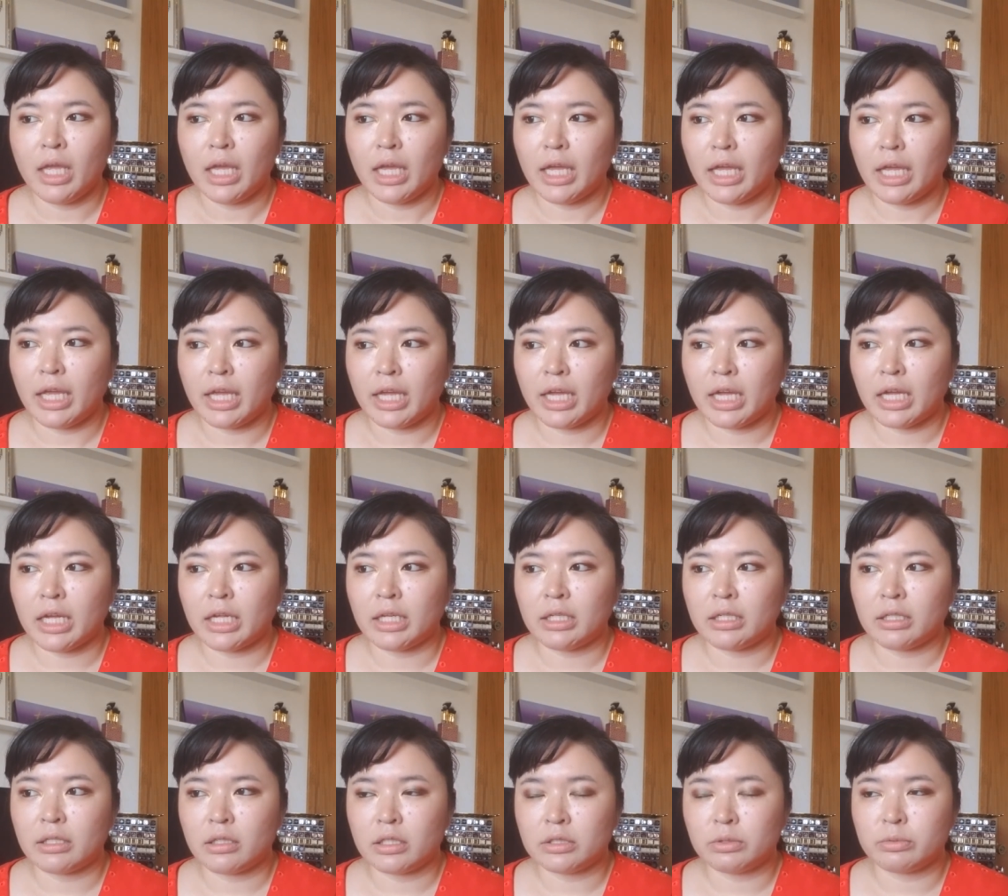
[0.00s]

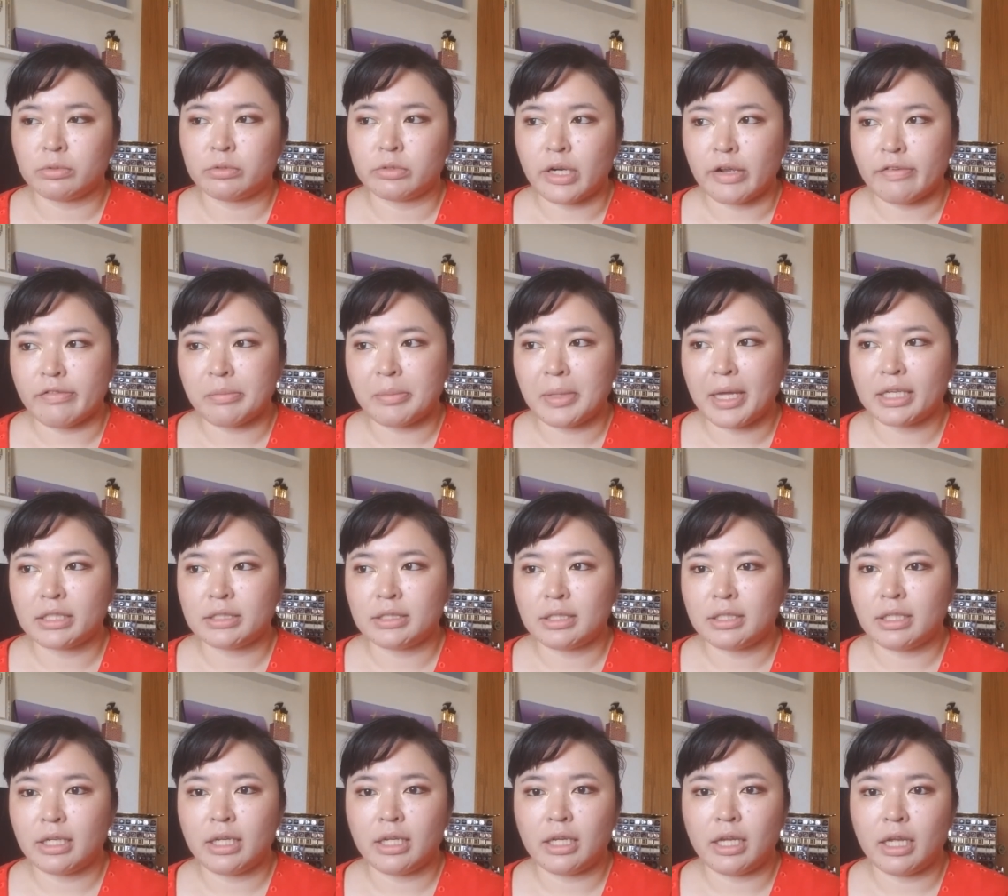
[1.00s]
and because we're driving back
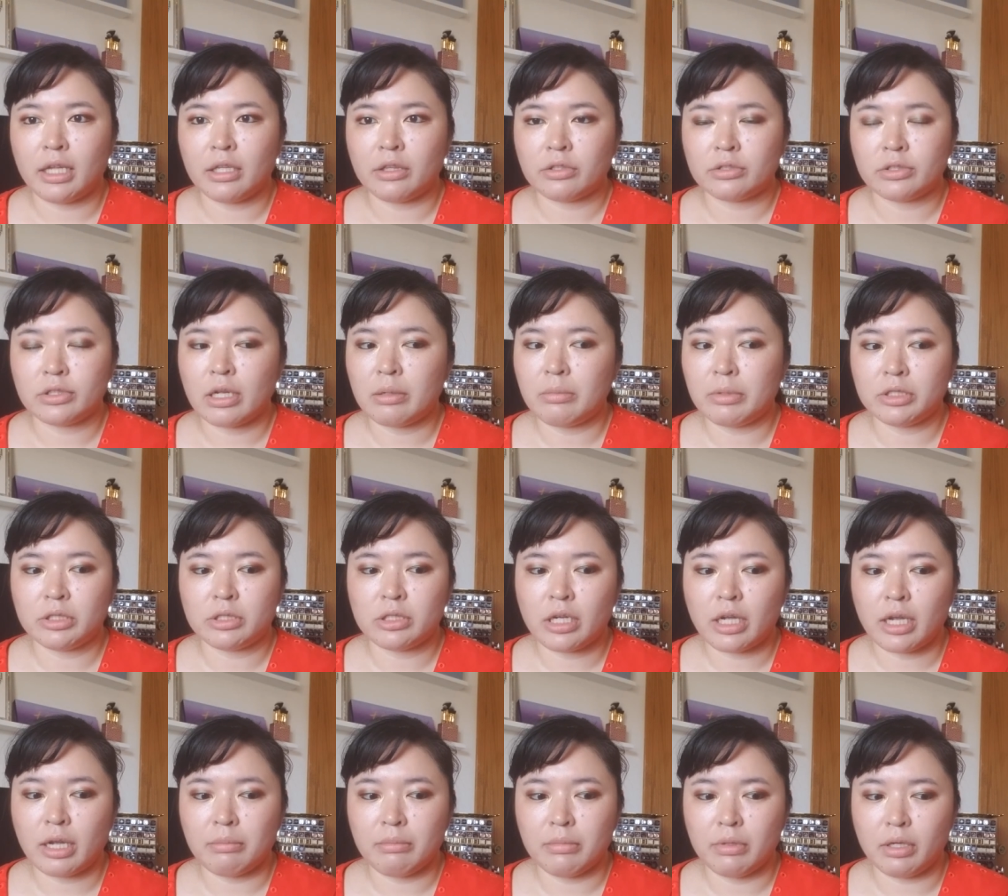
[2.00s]
Sunday, and there's not much
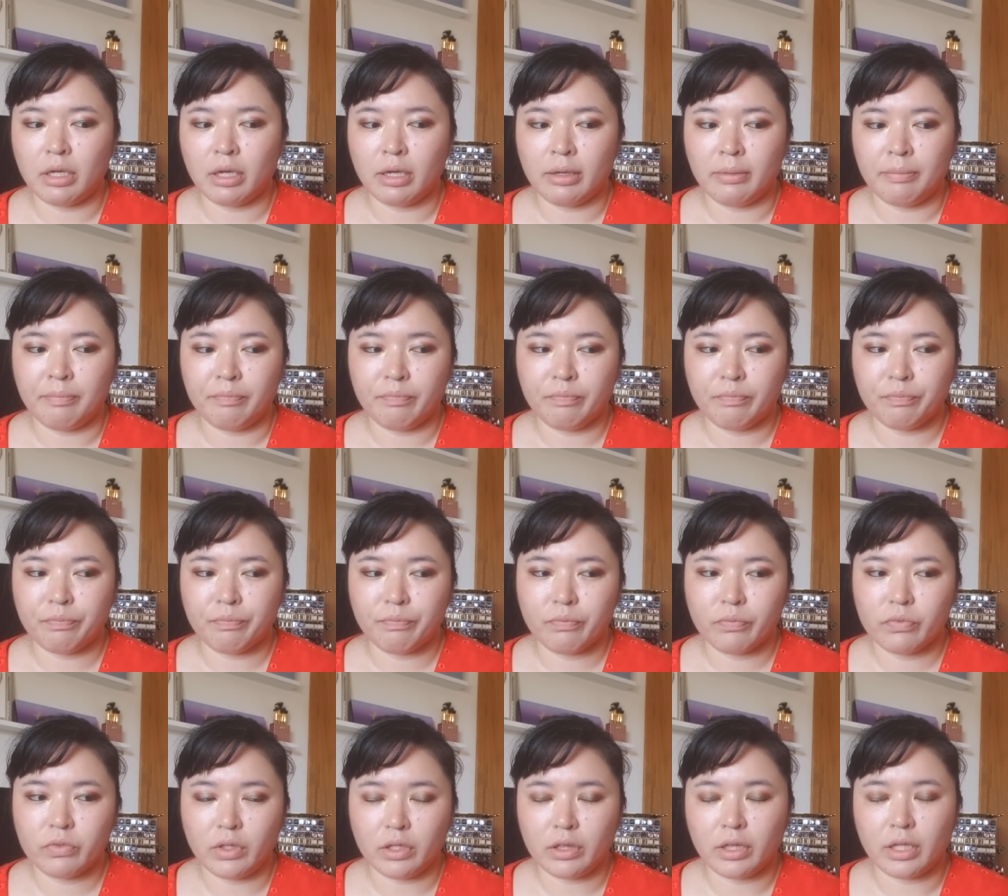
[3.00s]
time um,
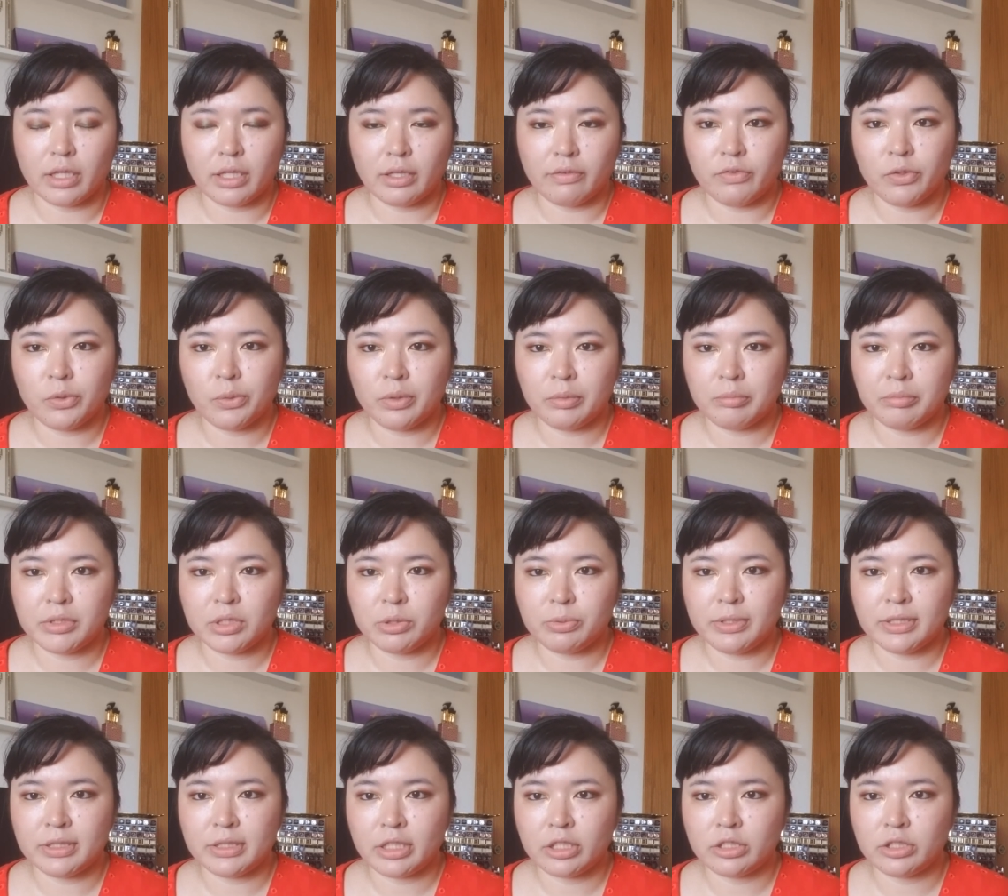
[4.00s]
that they give you in
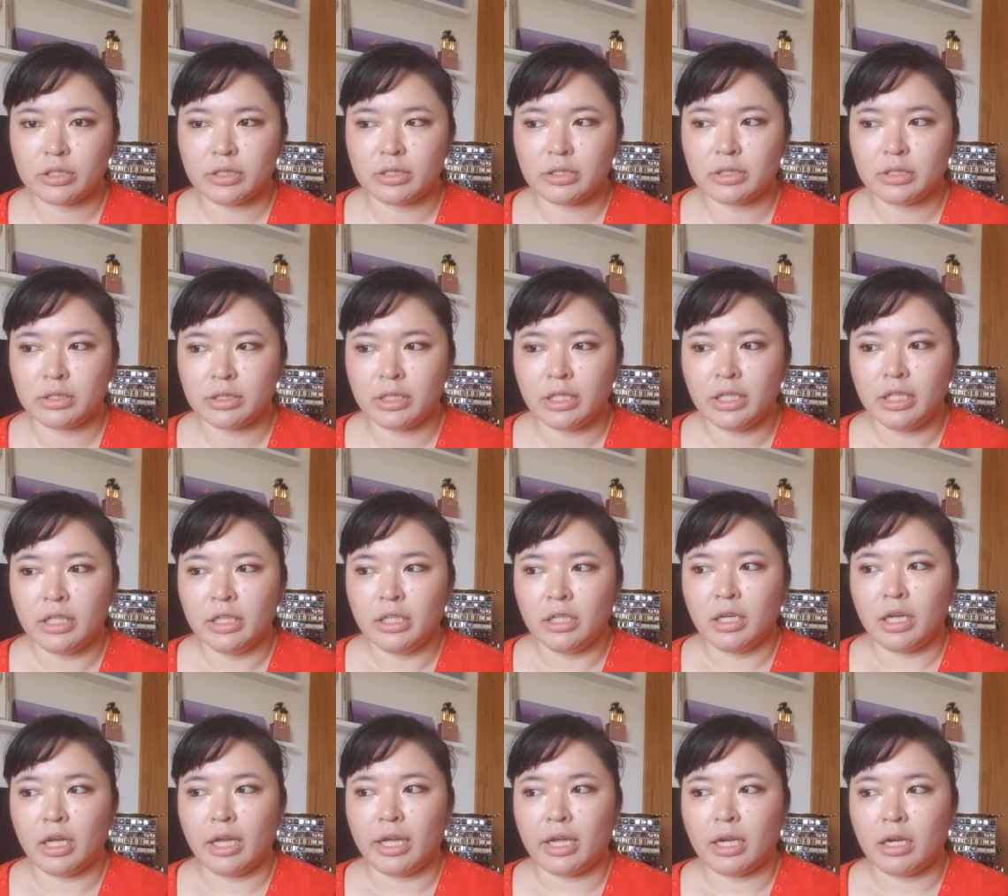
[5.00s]
between sessions,
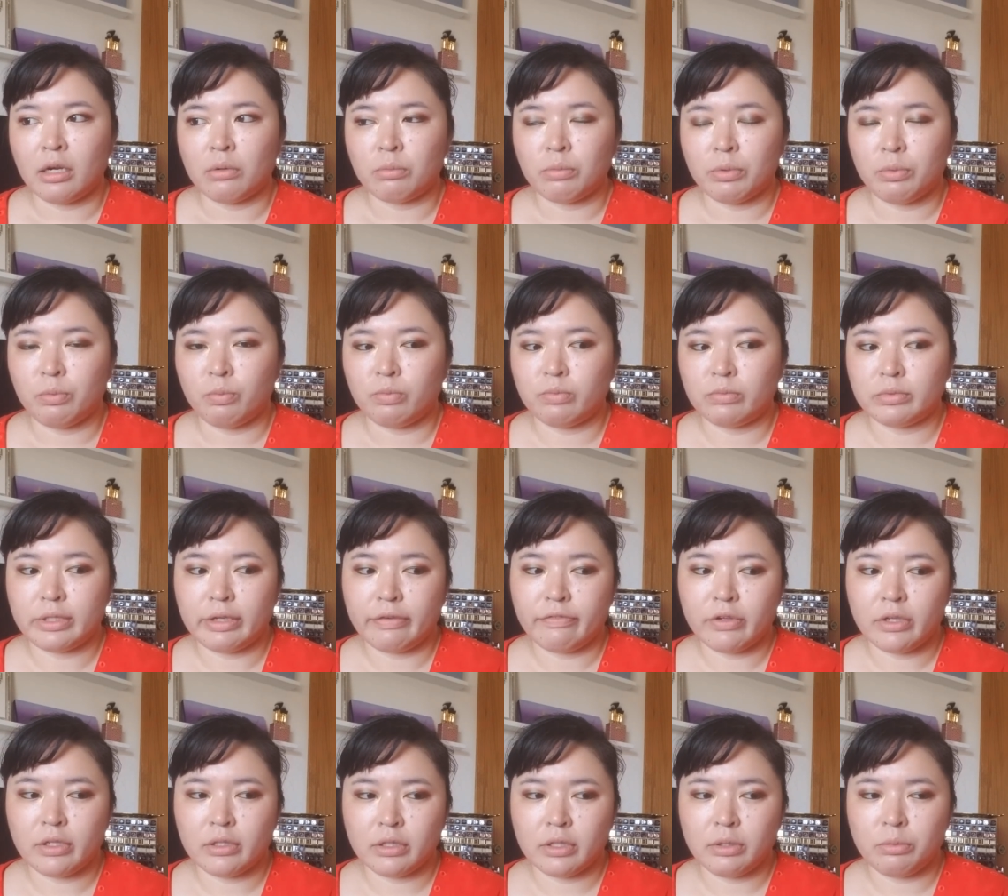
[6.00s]
and we
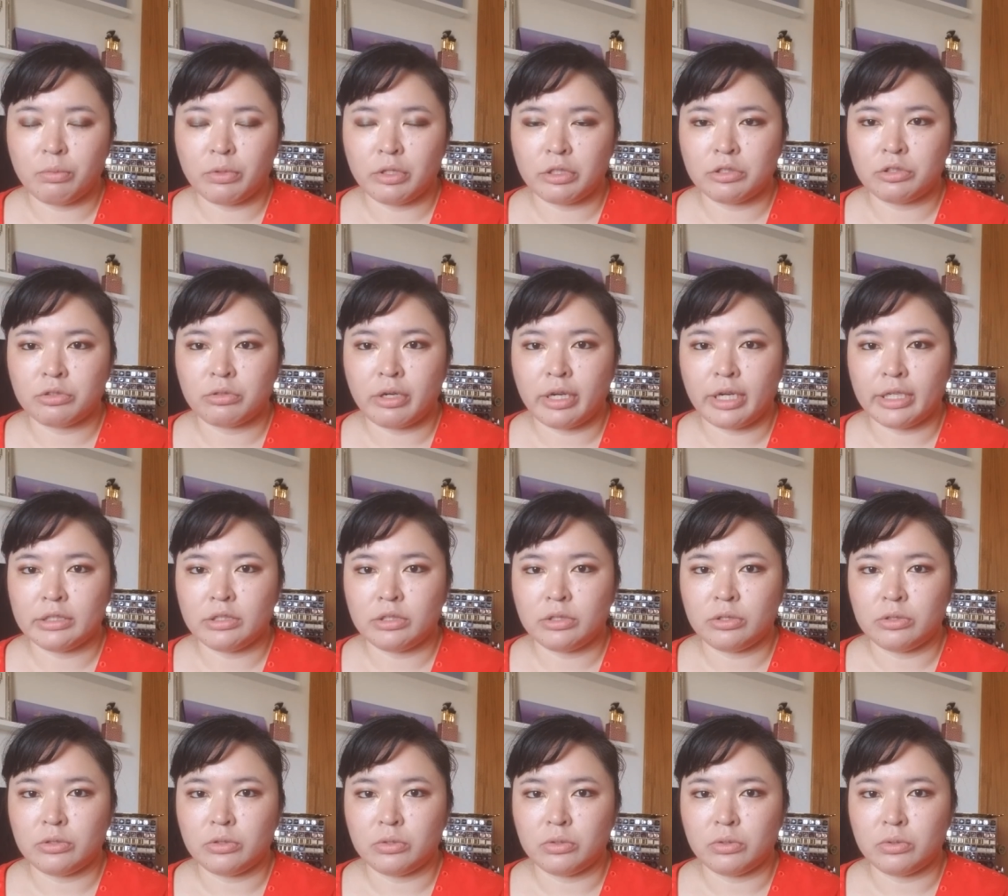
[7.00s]
definitely want to try
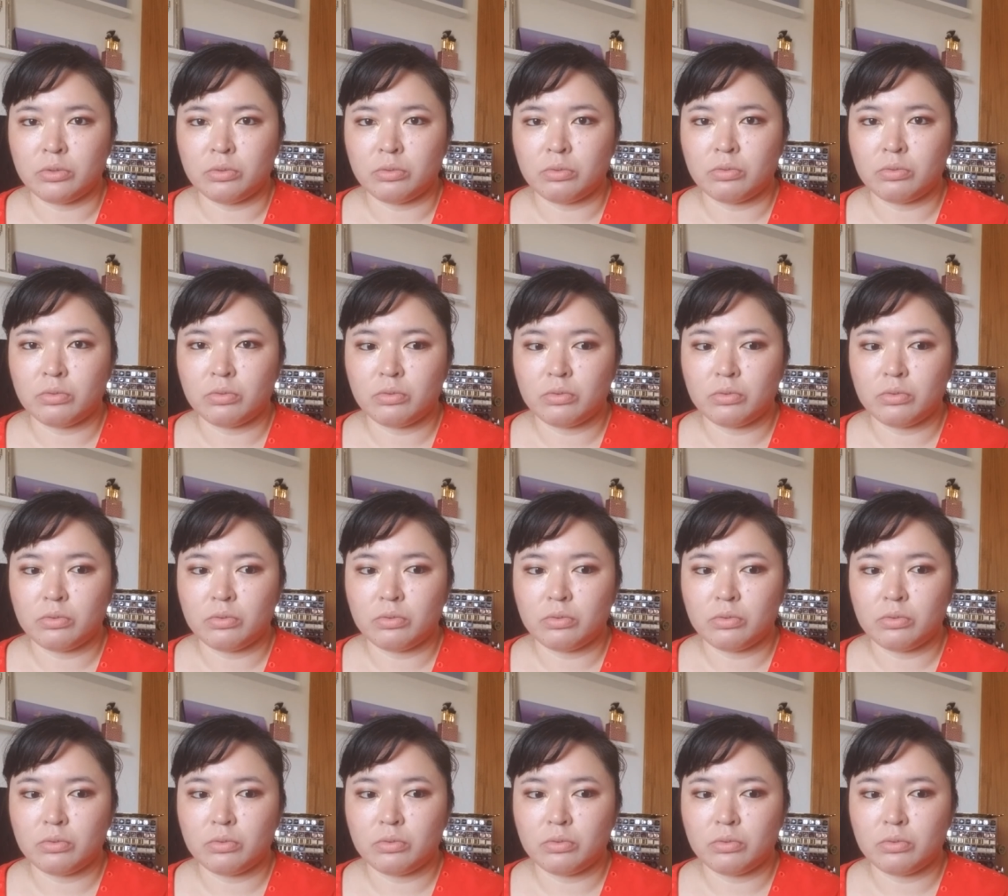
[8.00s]
to